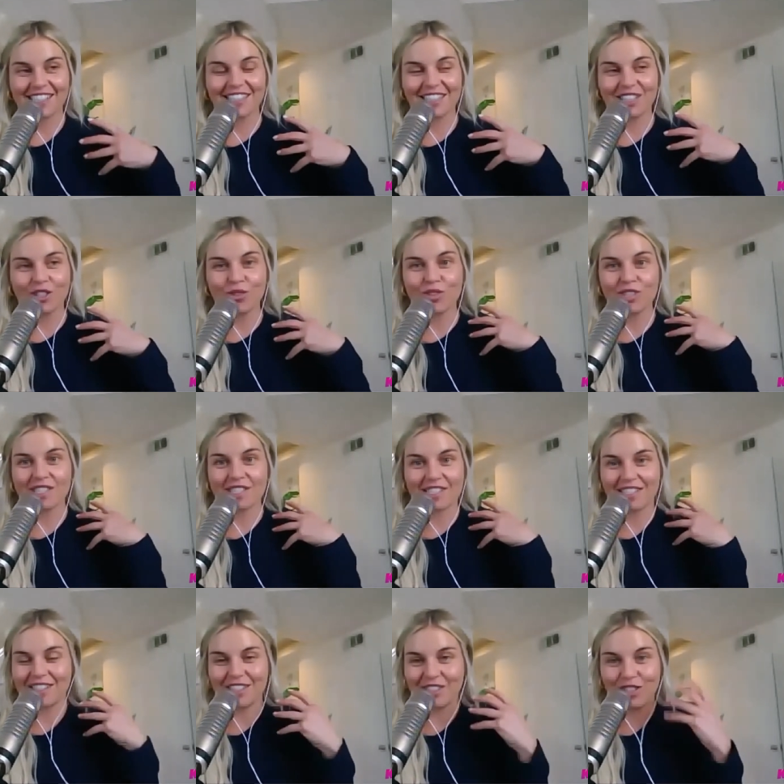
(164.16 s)
you just
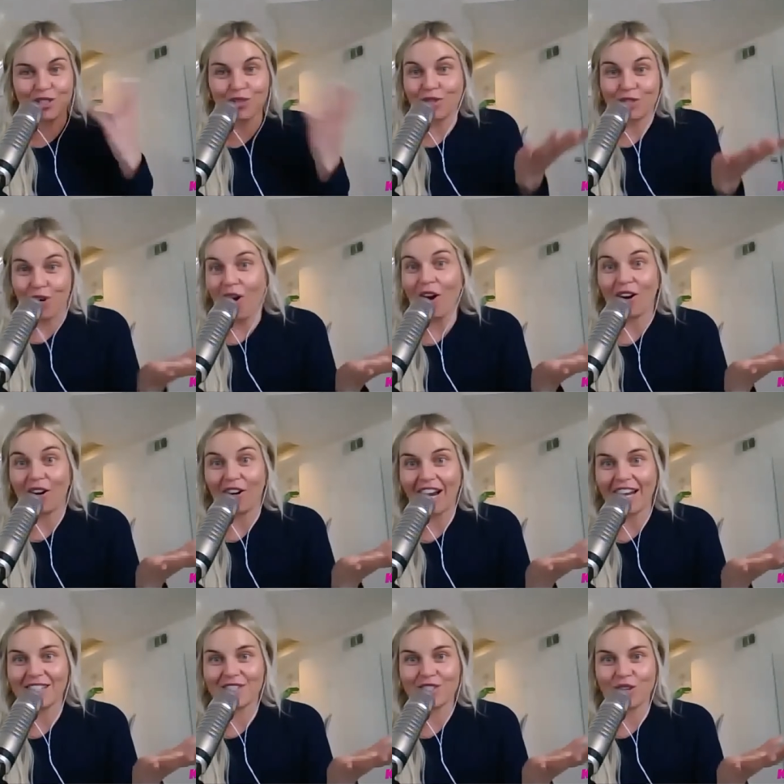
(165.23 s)
you just are
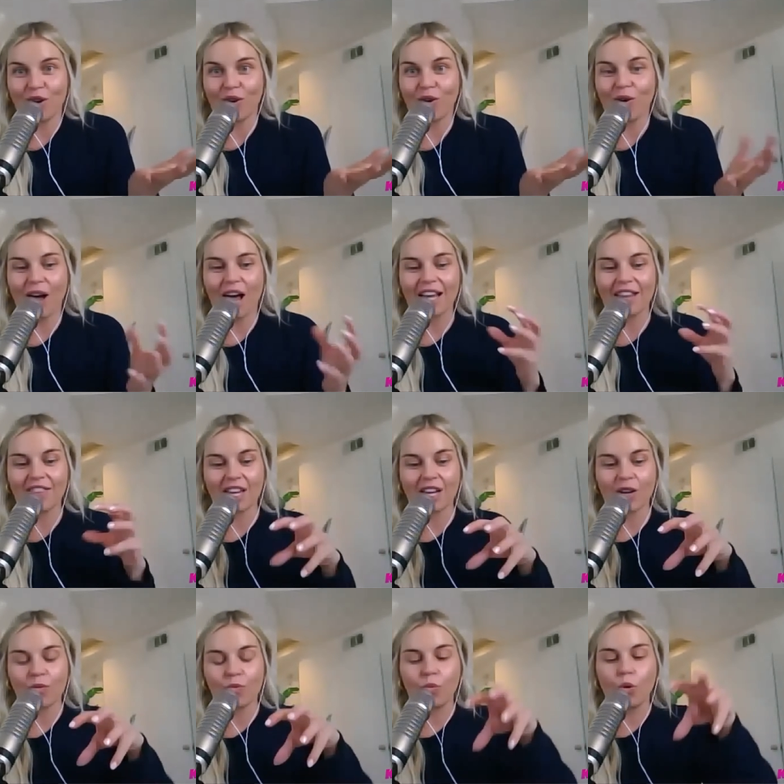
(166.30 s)
and so i
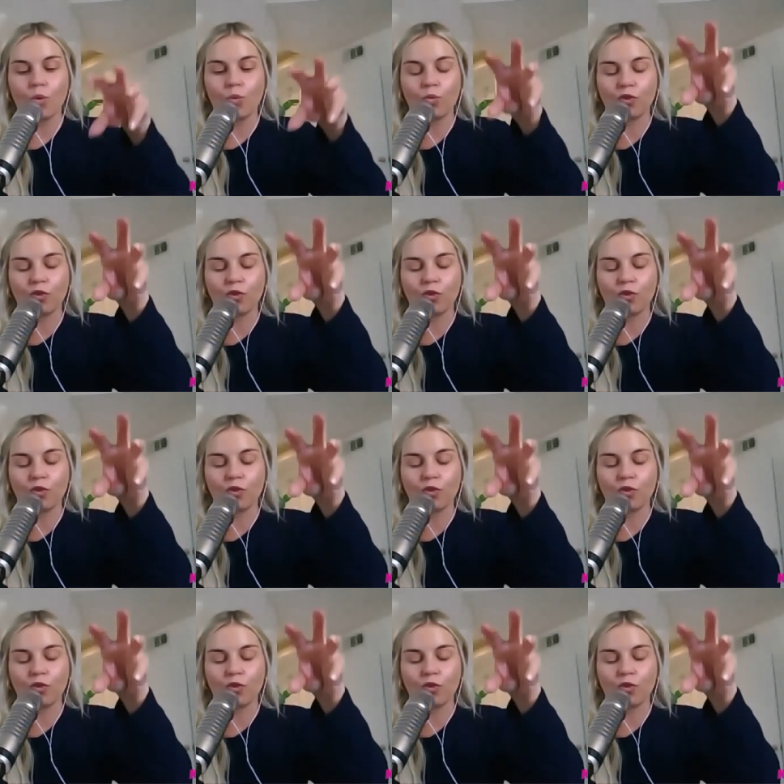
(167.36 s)
think what,